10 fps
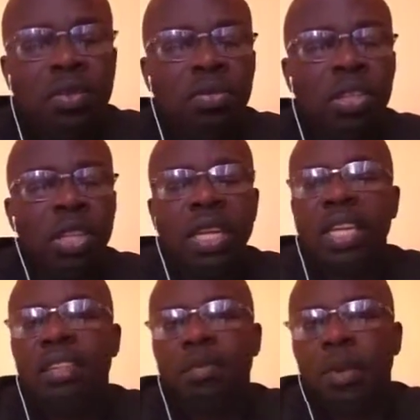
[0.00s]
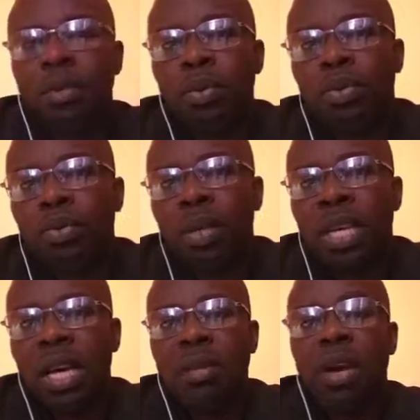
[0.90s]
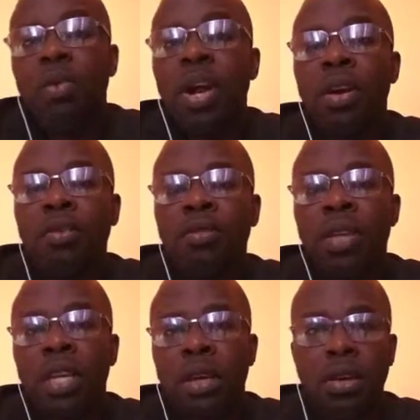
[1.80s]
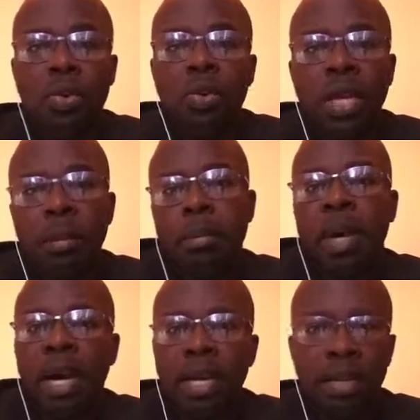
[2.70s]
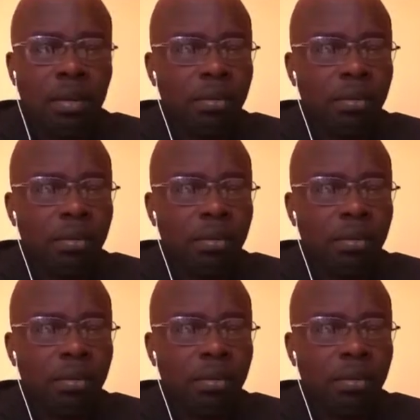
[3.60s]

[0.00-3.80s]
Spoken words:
which leads people to become aware of good and bad.